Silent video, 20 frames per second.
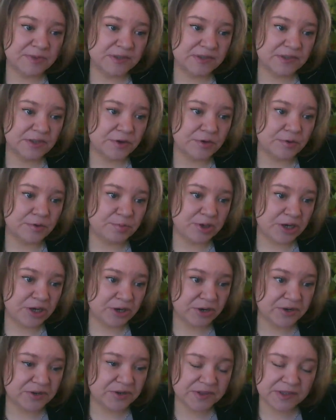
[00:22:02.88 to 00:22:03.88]
so
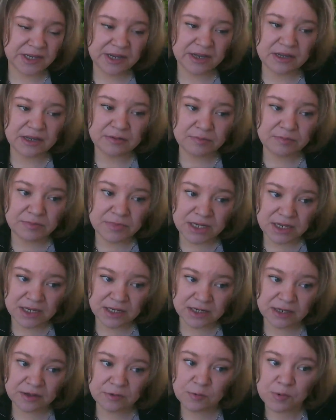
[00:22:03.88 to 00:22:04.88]
peers can
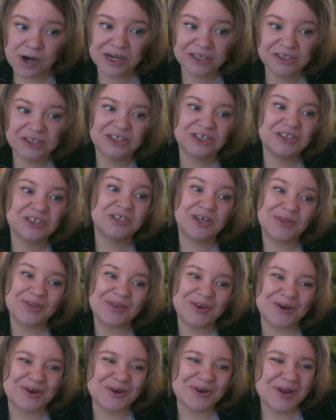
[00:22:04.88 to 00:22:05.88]
meet and watch each
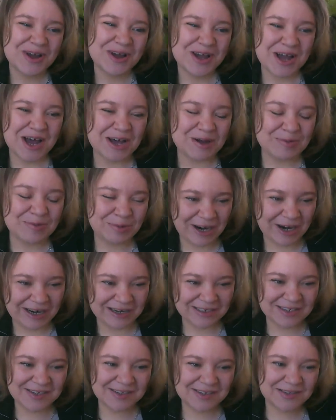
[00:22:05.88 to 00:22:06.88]
other
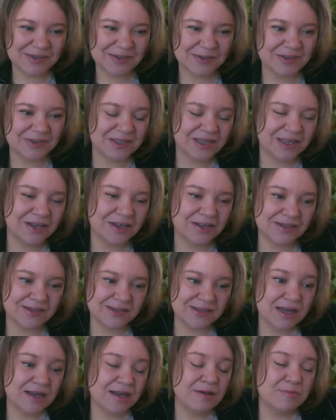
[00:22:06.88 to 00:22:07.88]
practice those skills.
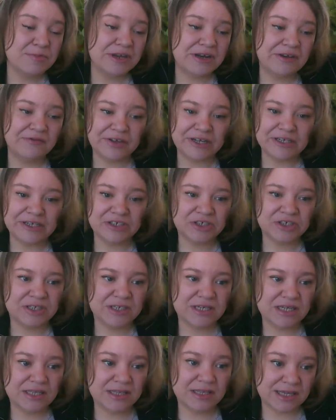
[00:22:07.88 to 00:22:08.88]
But
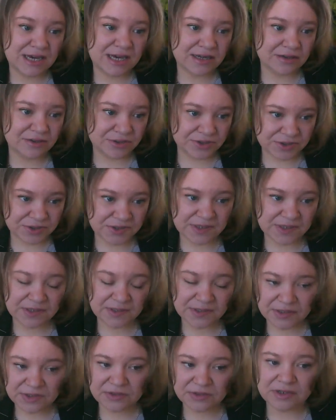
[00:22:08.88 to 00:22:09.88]
eventually, that nursing
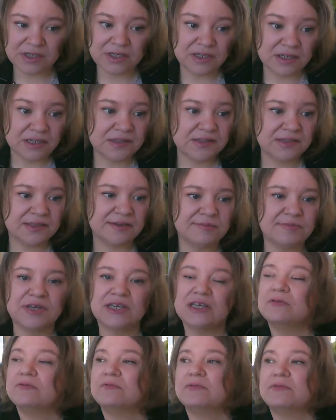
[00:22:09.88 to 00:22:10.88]
student needs to
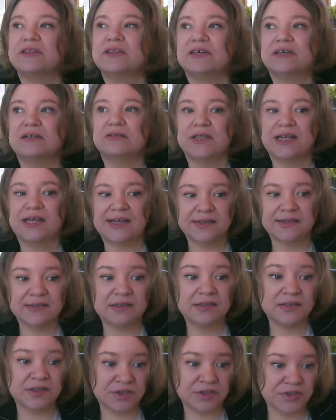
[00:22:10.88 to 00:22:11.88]
meet with a
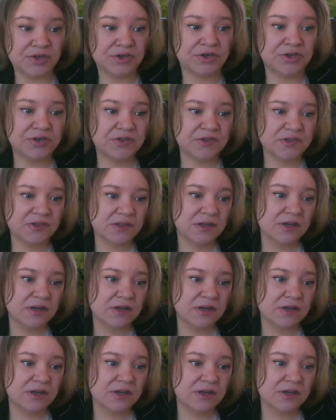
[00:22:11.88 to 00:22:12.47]
licensed nurse